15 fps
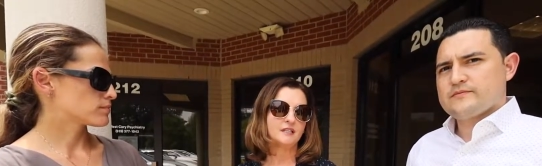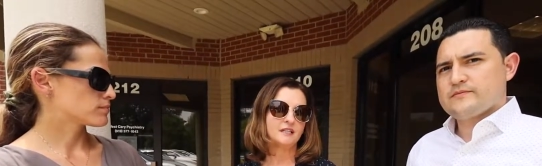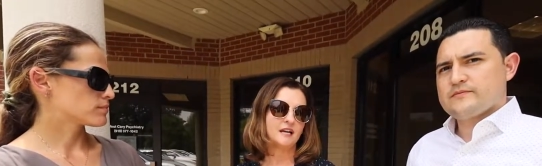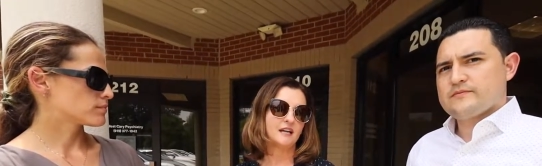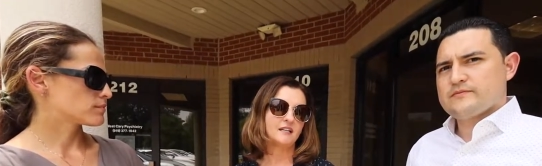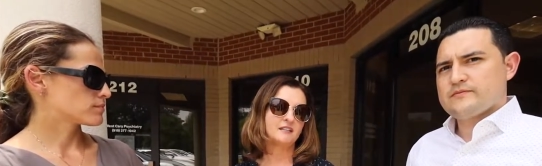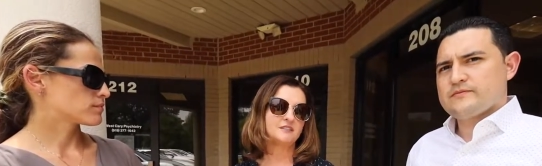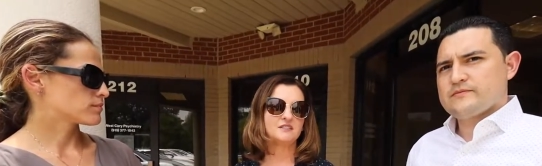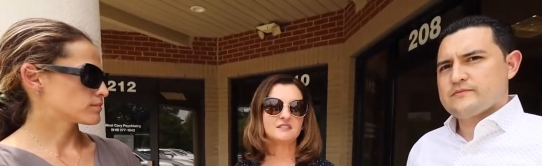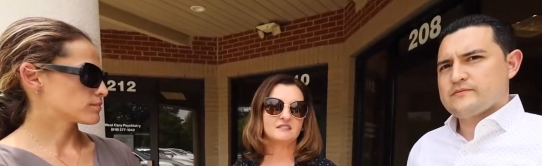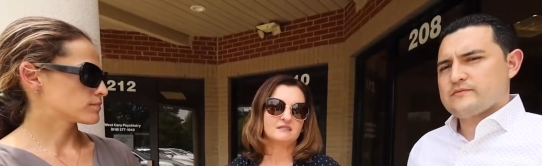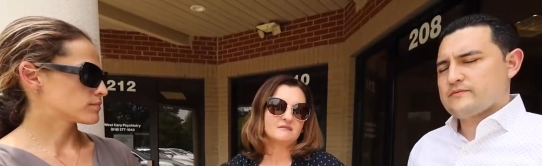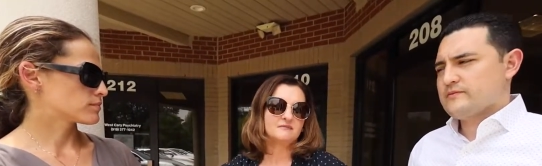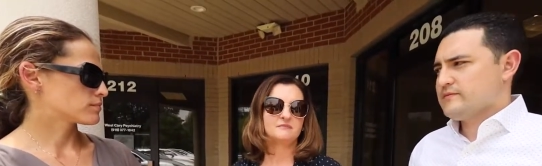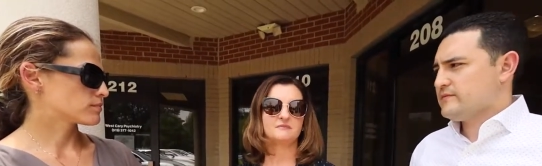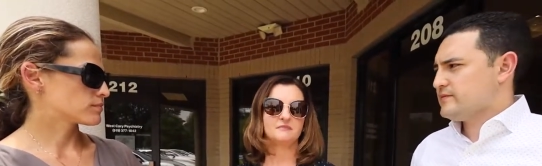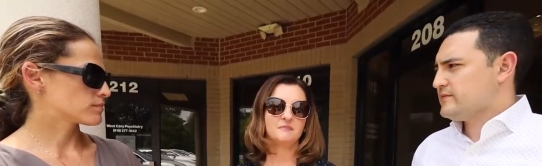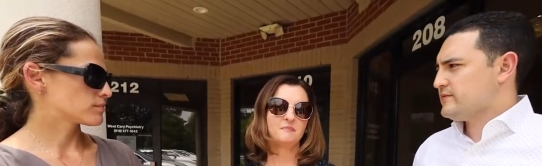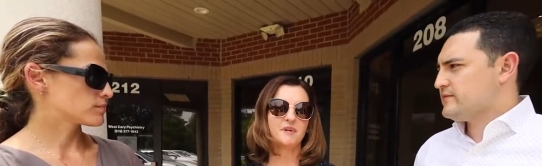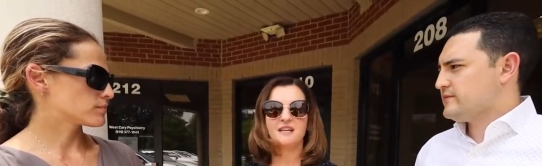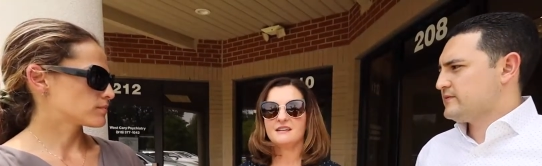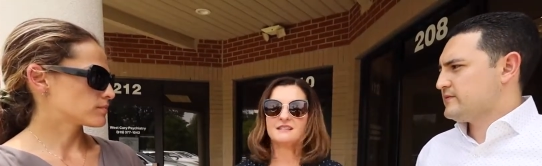Speaker 1: kind of just
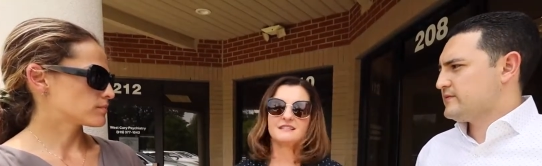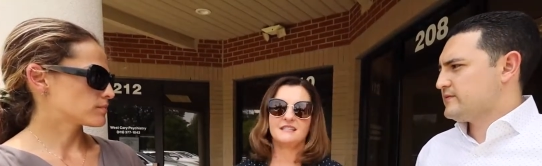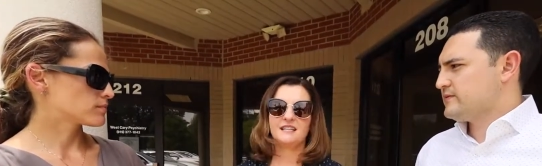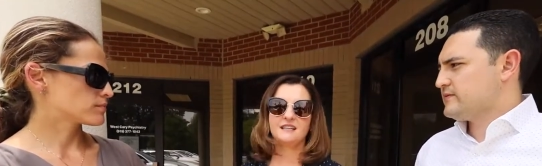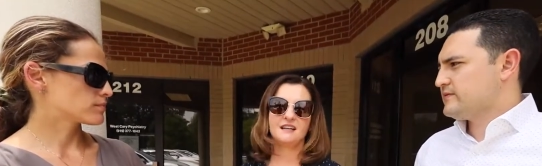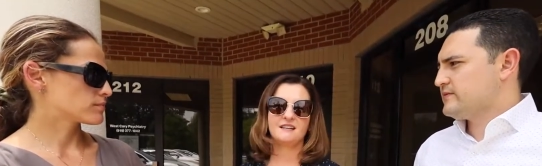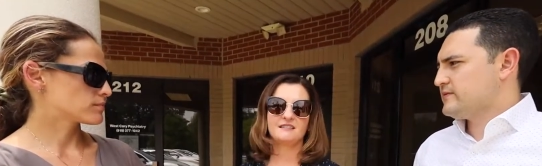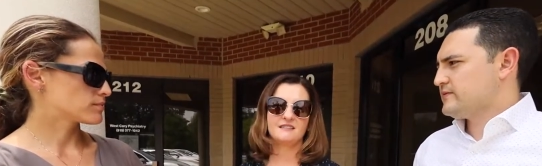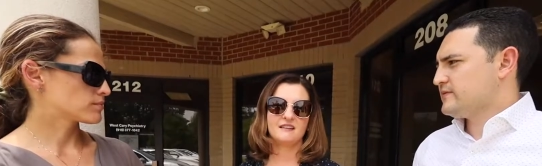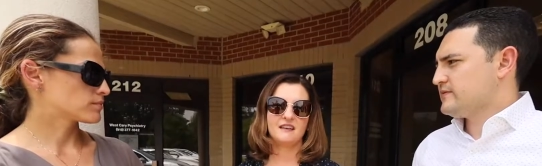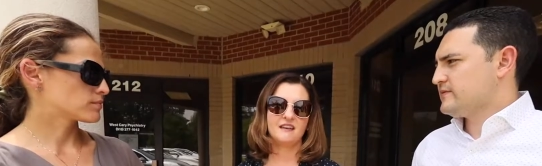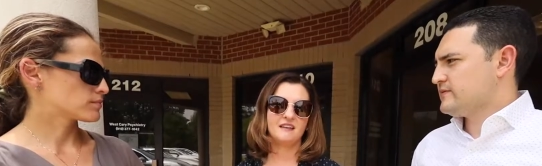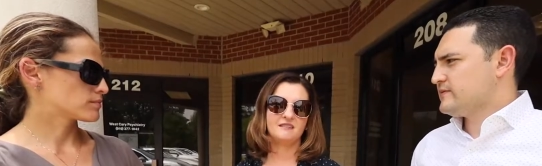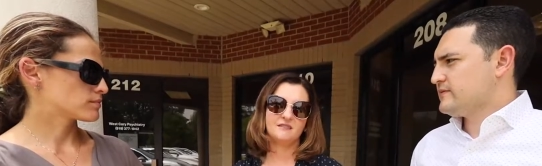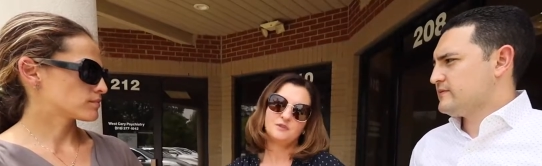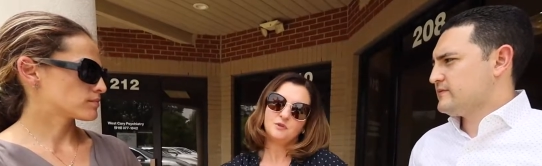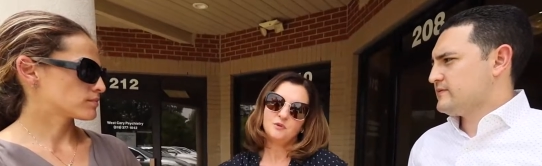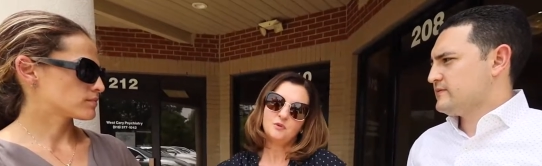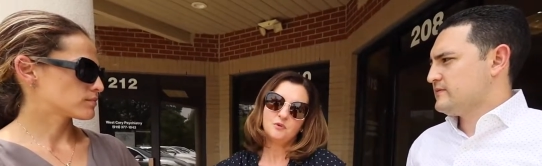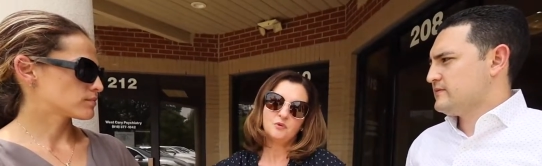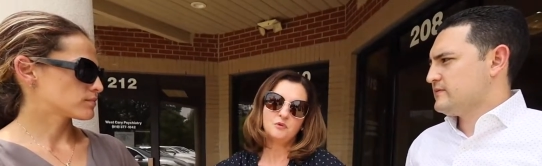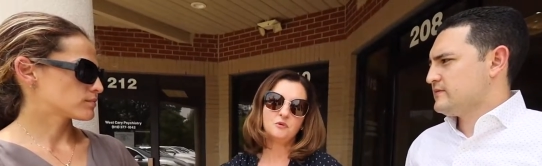being seen as a
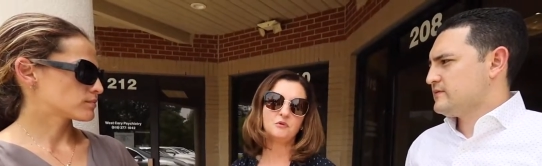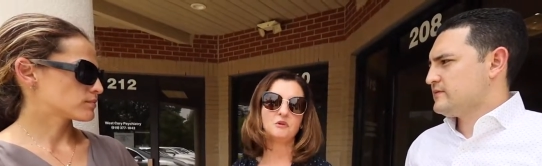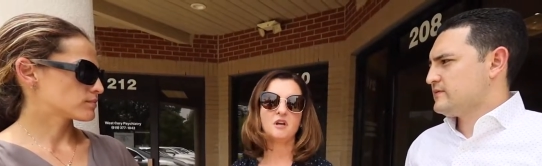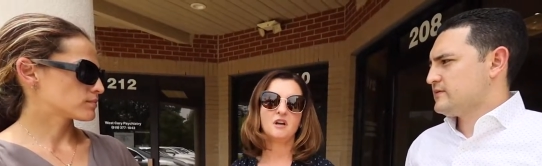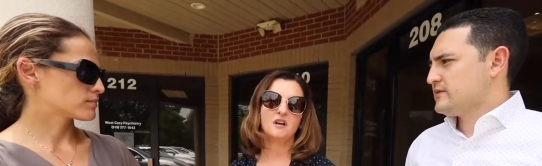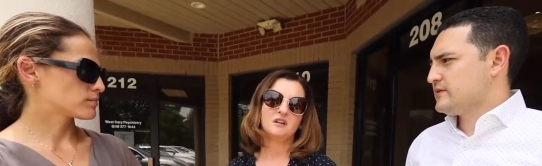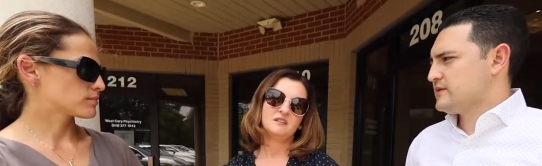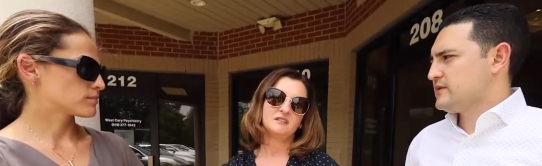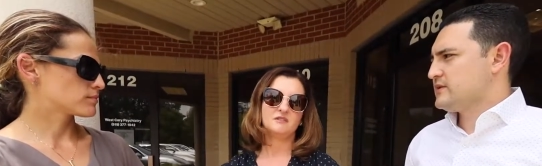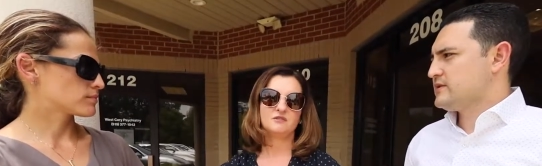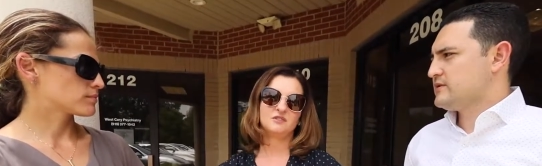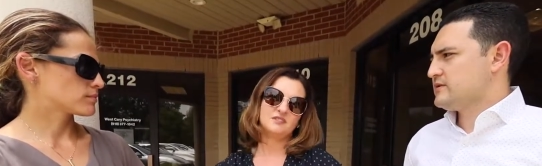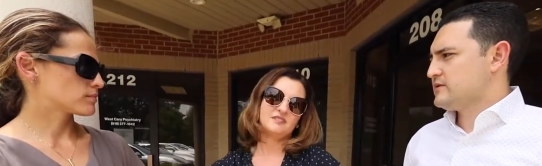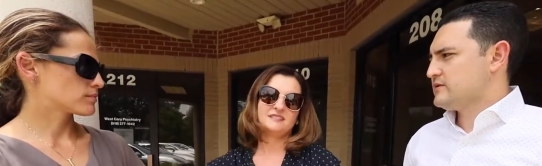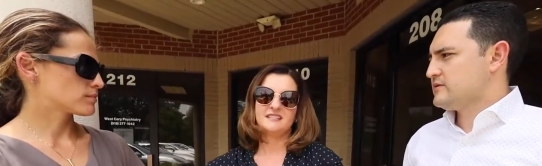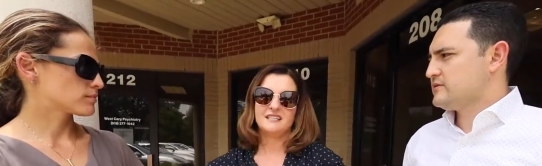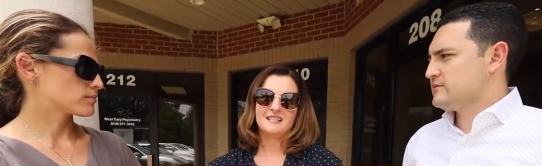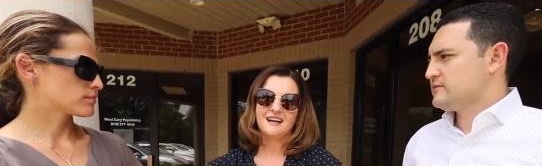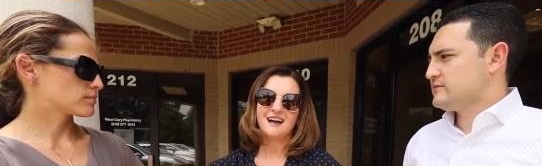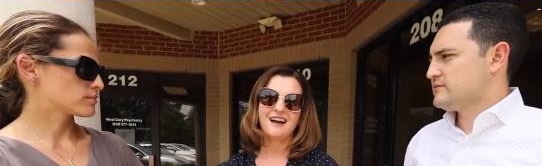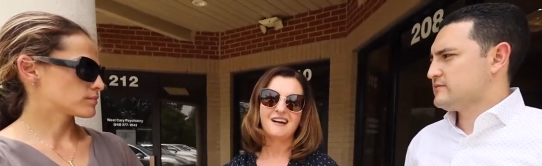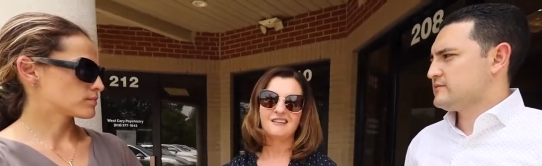tool to just see
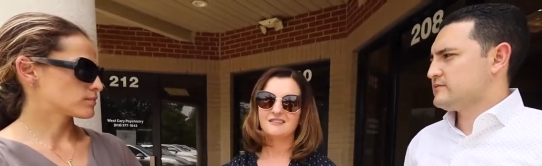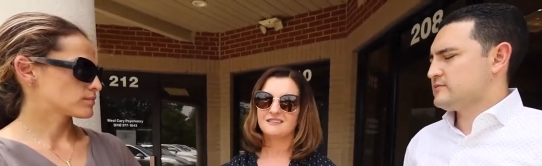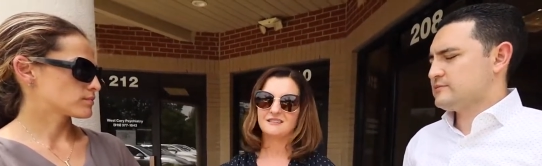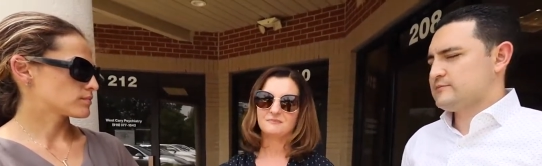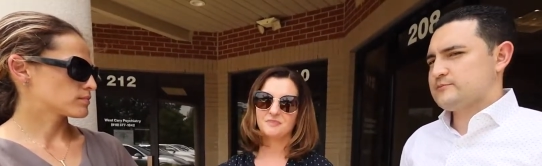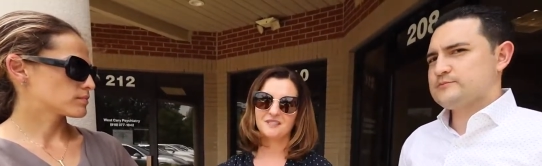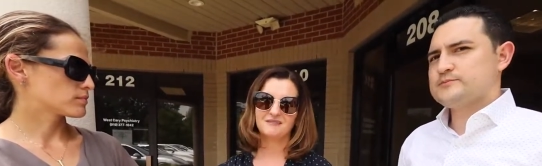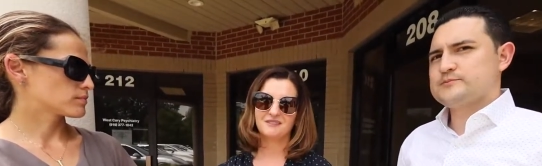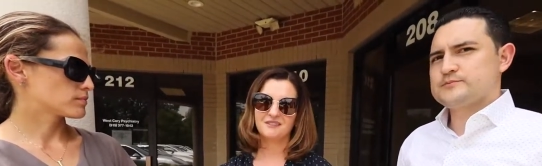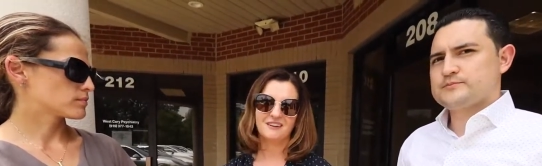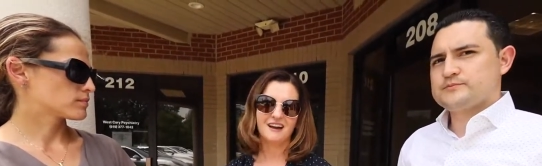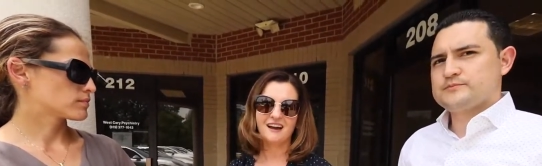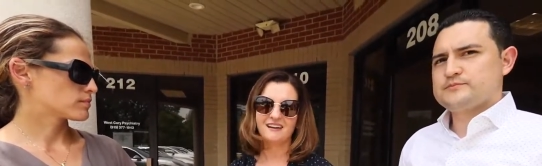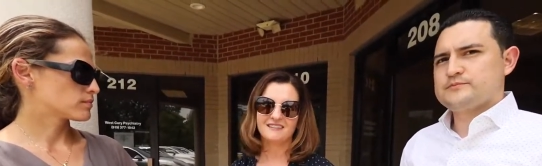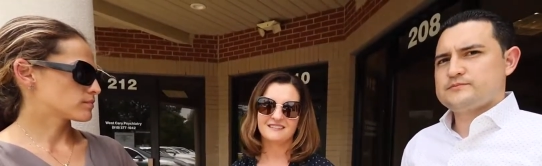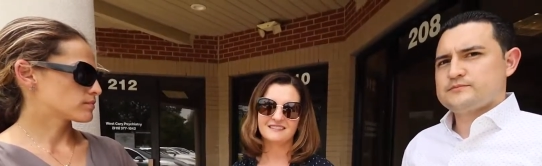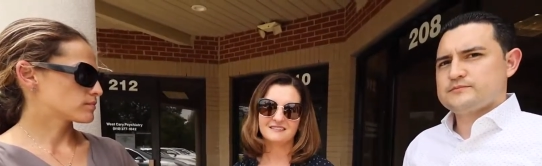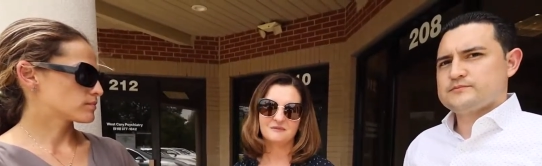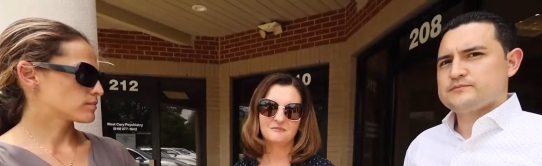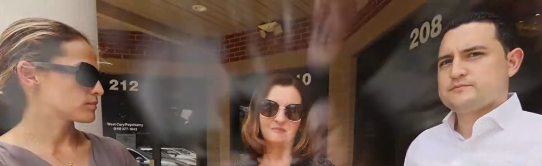a house. But you guys,